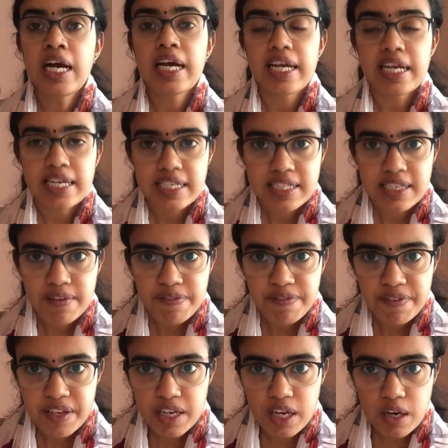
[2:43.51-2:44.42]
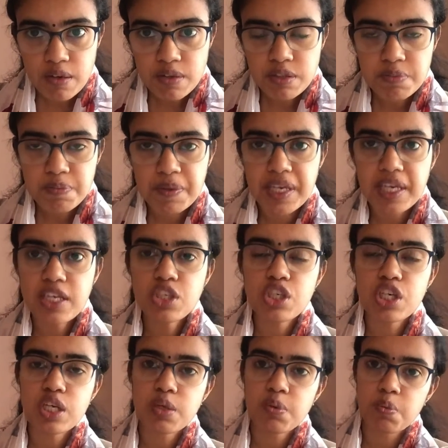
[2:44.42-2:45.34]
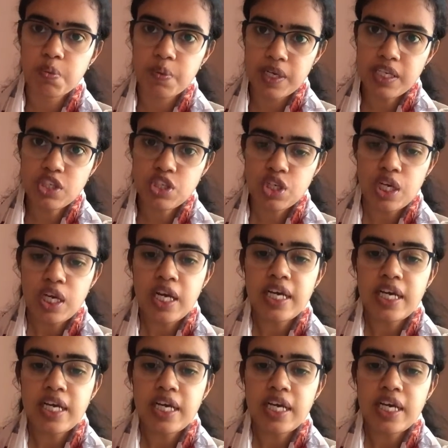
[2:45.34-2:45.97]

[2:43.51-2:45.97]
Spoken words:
It is a figure of speech in which